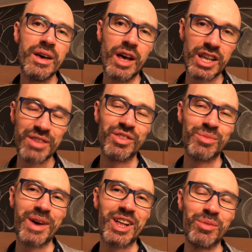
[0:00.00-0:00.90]
I'll give you
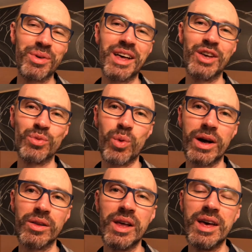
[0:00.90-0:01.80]
some help as
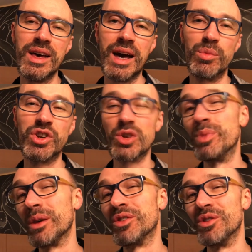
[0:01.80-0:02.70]
well, and we should
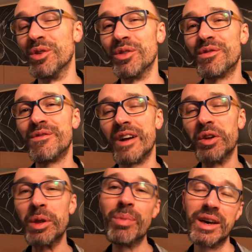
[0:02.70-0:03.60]
be able to do this
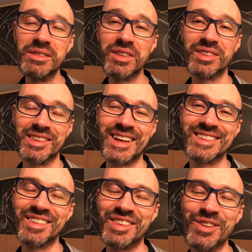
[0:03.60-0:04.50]
fairly painlessly.
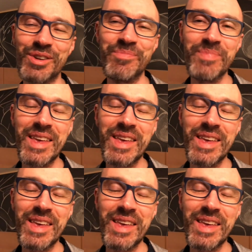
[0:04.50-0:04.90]
That's the theory.